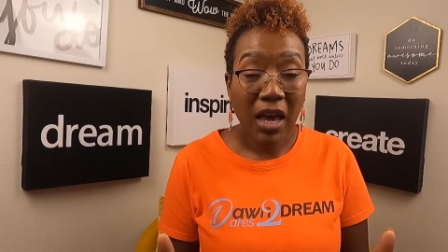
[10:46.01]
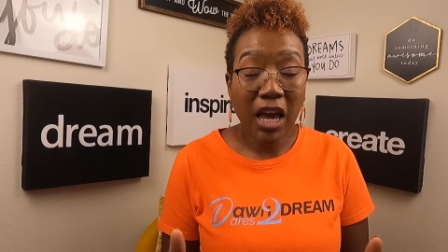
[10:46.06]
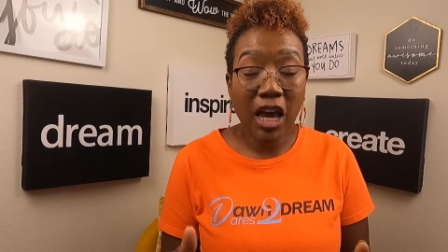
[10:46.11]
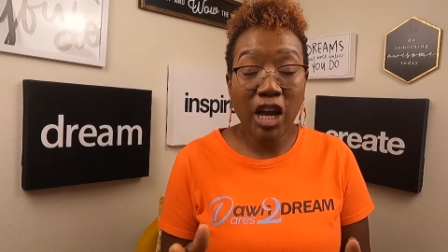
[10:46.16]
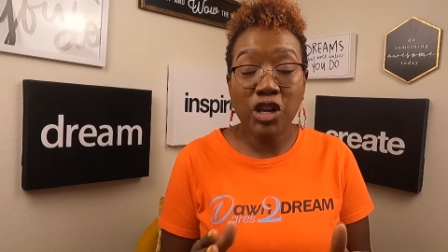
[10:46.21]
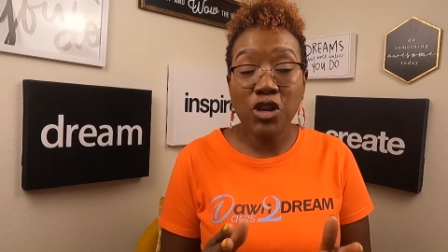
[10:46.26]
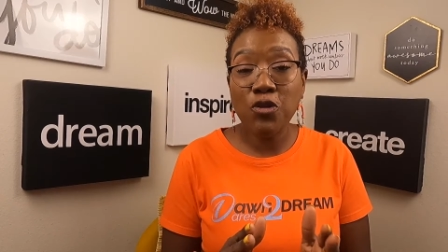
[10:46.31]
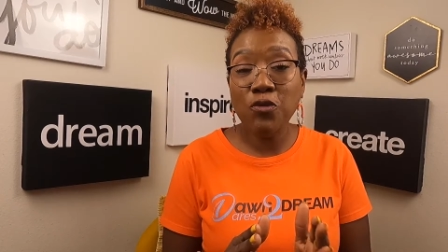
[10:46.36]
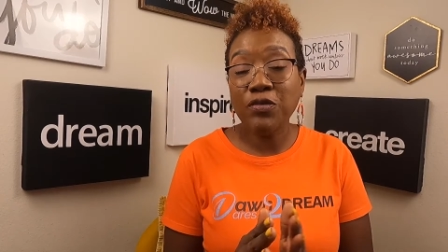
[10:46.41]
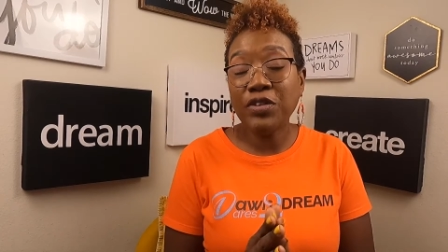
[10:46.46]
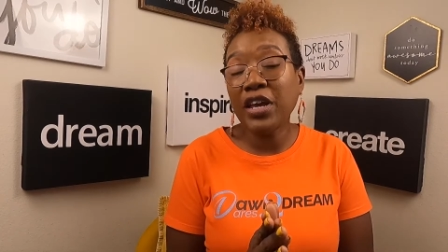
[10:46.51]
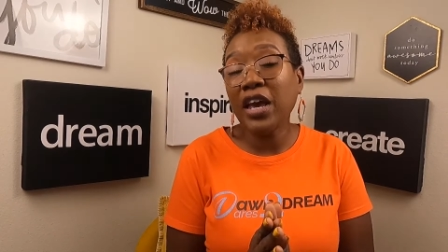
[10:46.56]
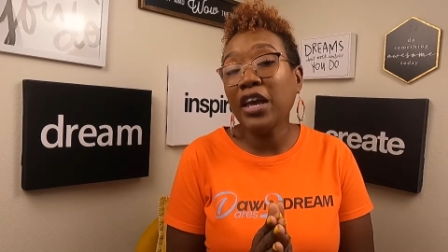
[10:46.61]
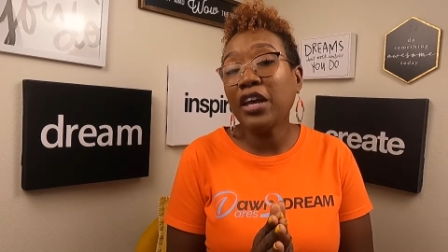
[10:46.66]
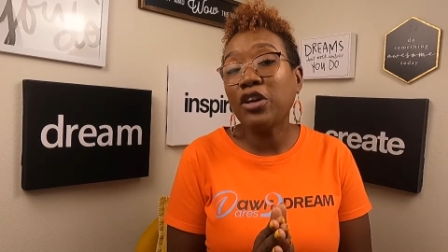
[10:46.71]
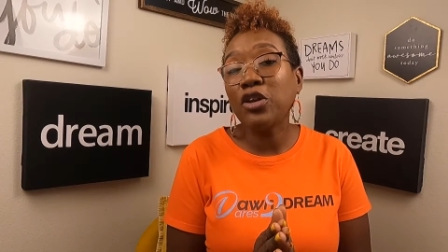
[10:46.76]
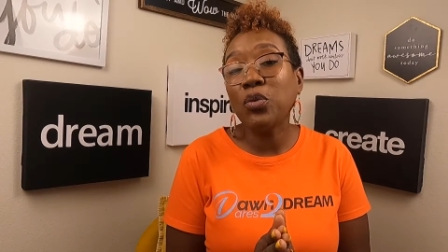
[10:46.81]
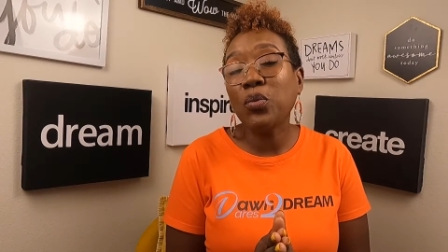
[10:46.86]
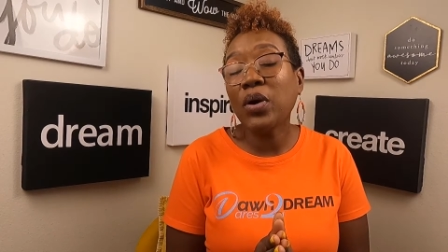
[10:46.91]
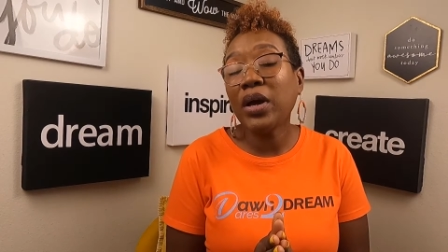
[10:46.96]
And you've
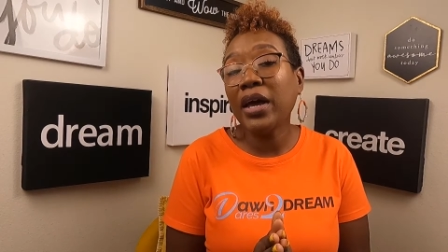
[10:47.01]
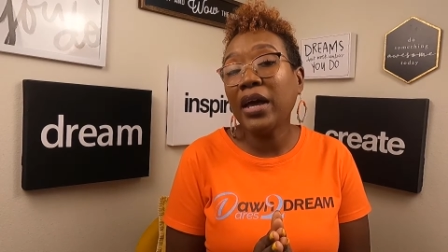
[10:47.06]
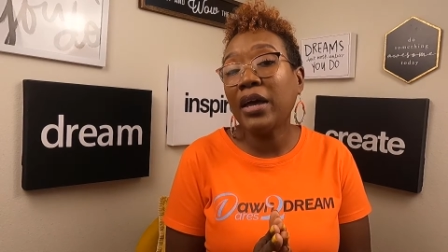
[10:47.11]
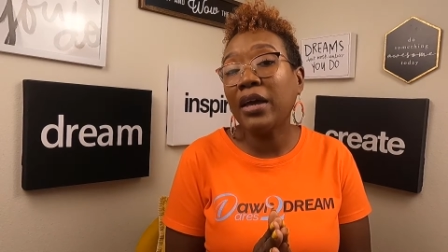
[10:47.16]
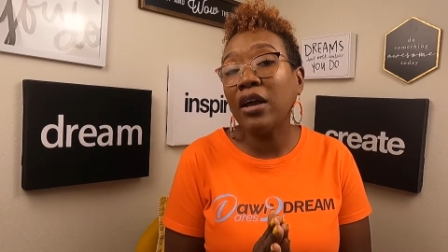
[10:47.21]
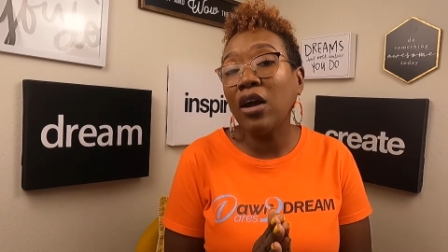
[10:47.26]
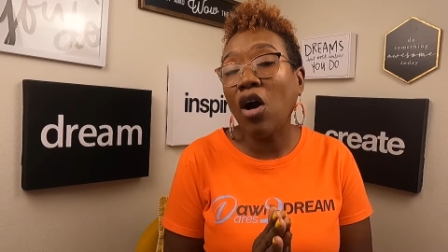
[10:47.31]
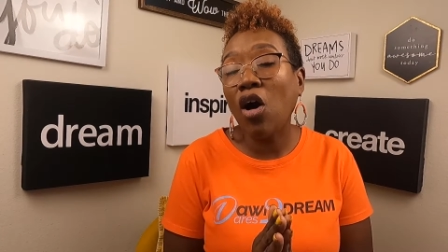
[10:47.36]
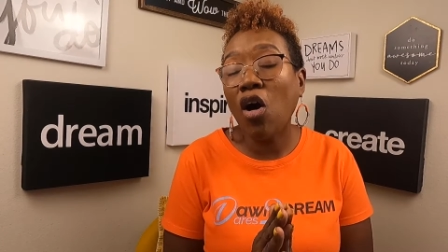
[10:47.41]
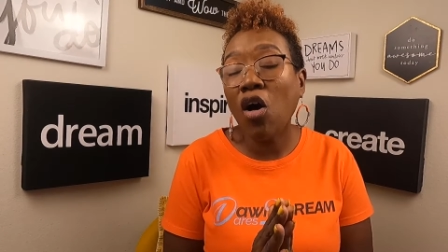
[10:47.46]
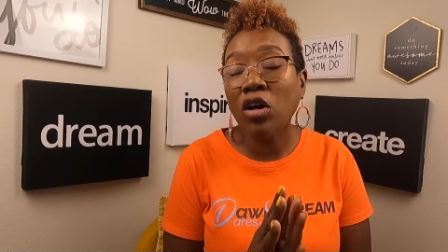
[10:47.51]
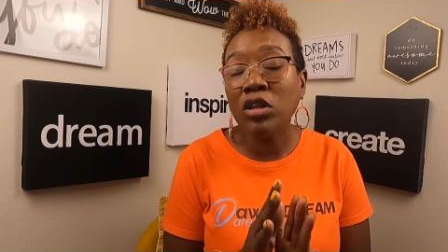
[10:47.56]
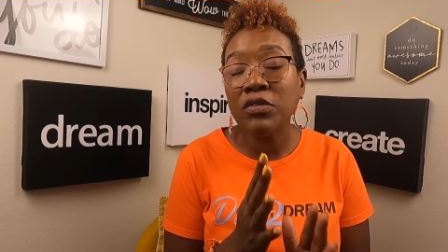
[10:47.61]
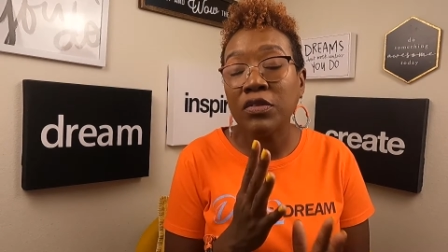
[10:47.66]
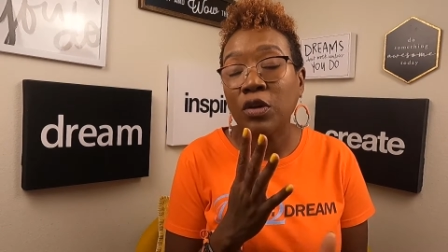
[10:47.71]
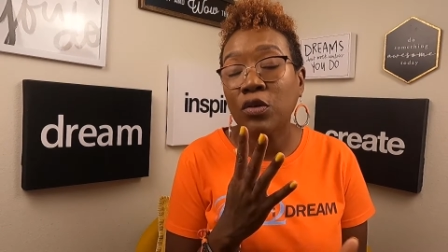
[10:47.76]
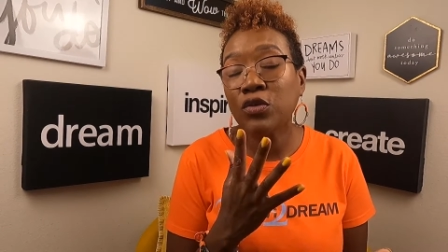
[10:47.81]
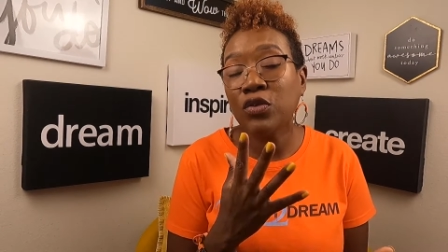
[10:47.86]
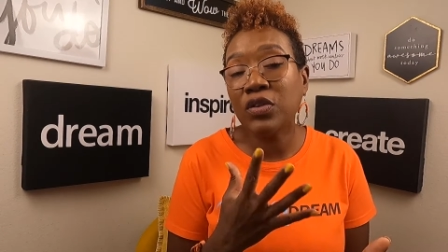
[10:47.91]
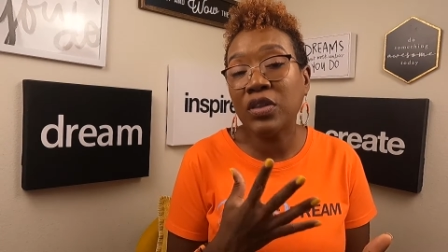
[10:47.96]
taken away all of
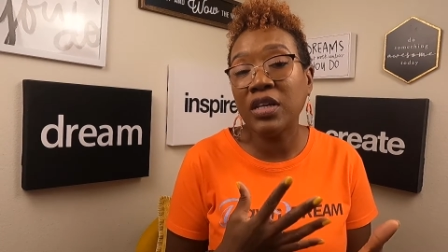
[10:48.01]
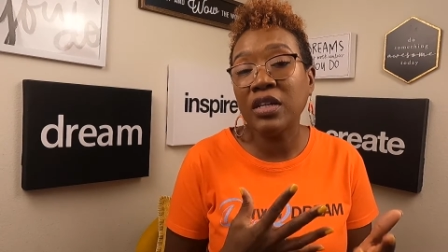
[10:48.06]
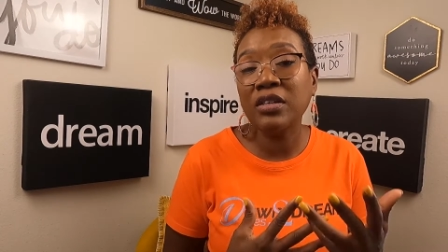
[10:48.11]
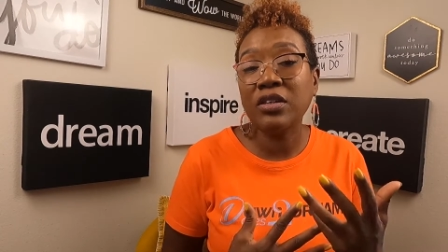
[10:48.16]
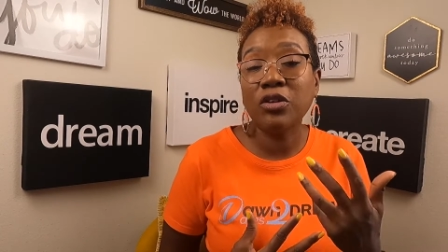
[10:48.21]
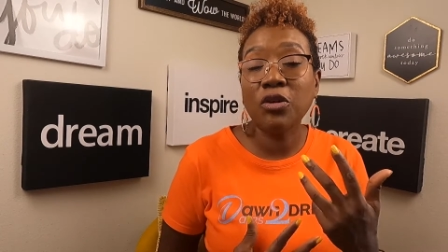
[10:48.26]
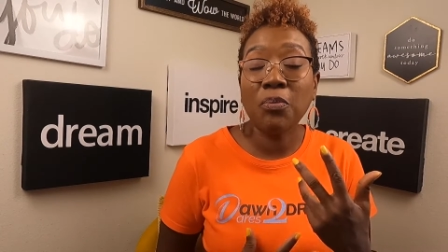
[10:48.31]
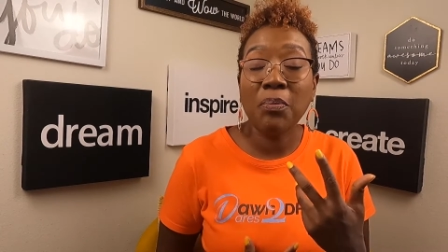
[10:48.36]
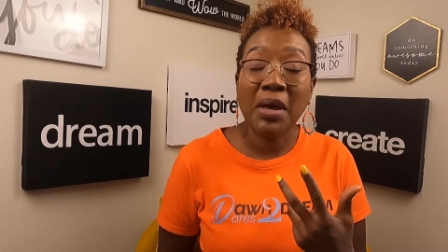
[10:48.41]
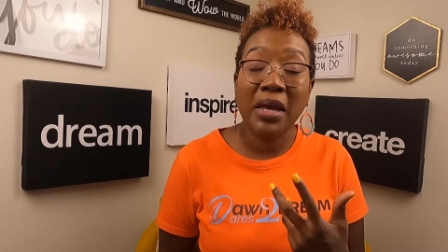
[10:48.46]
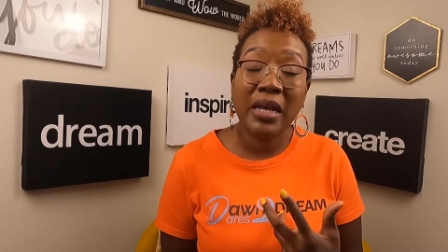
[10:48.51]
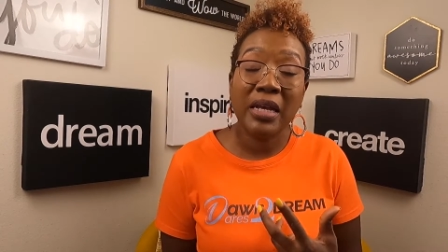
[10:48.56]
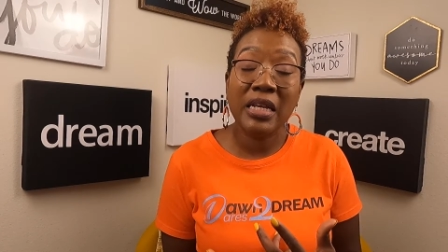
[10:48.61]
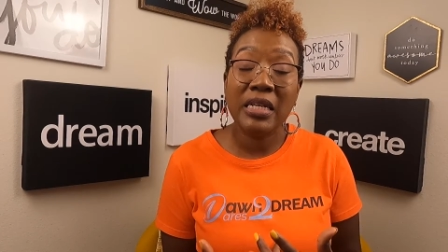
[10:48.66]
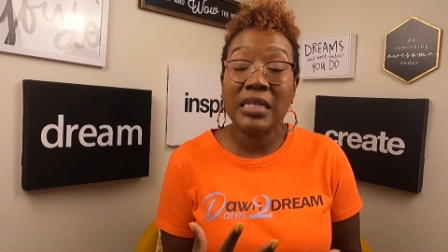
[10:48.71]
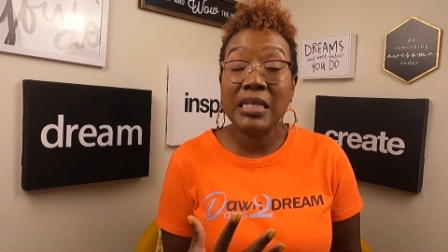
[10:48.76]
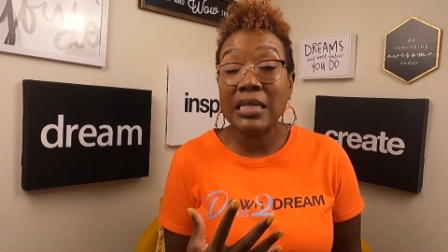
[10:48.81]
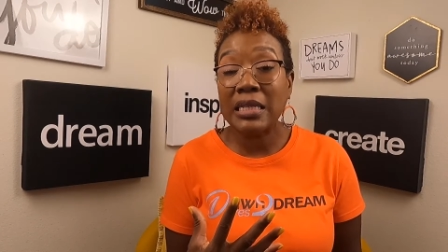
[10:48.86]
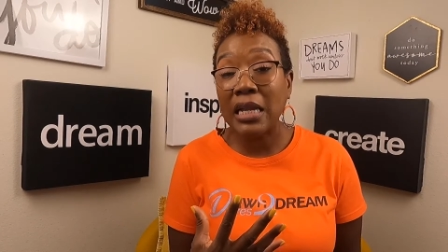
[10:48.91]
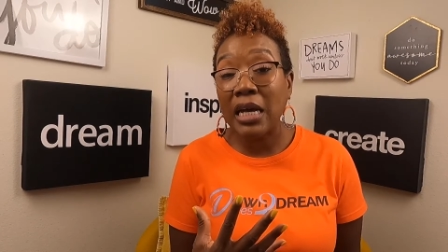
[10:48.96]
those things that are making
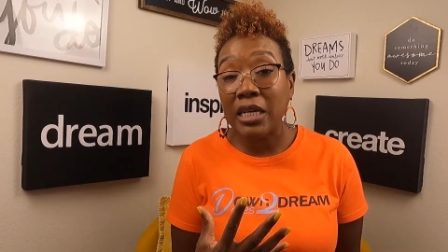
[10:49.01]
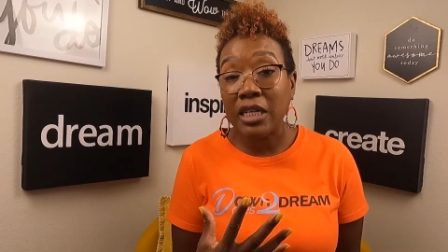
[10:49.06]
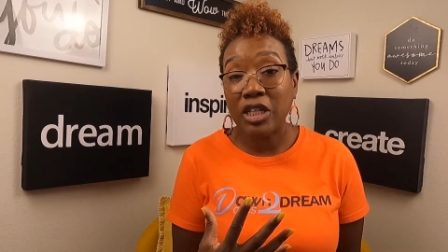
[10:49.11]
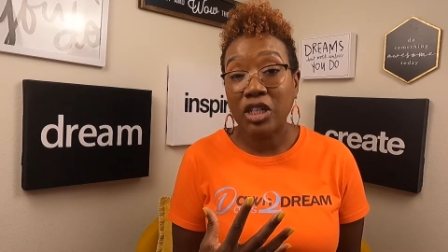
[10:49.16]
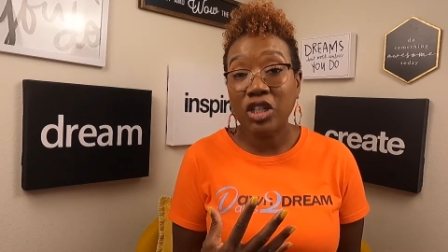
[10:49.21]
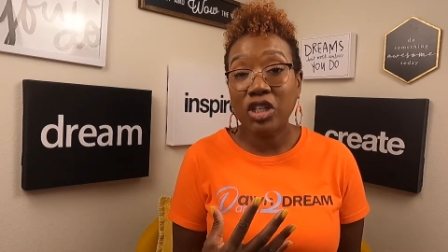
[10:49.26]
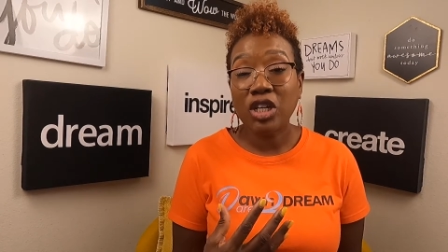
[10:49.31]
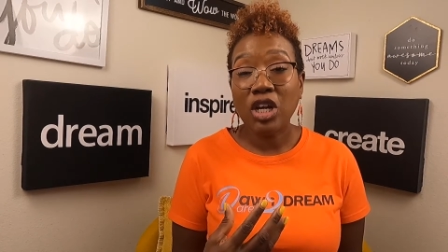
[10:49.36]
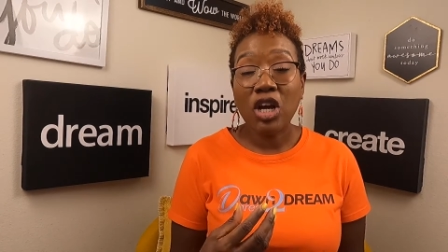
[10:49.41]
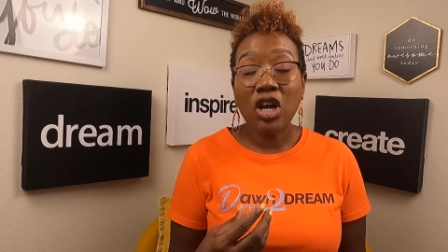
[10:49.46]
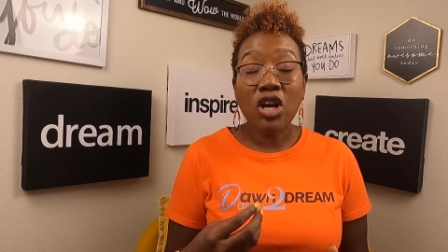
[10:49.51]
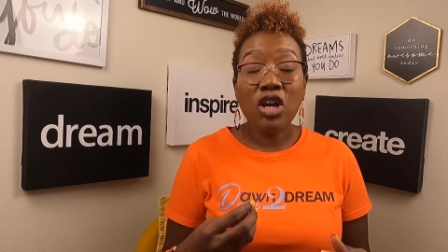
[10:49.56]
it sluggish.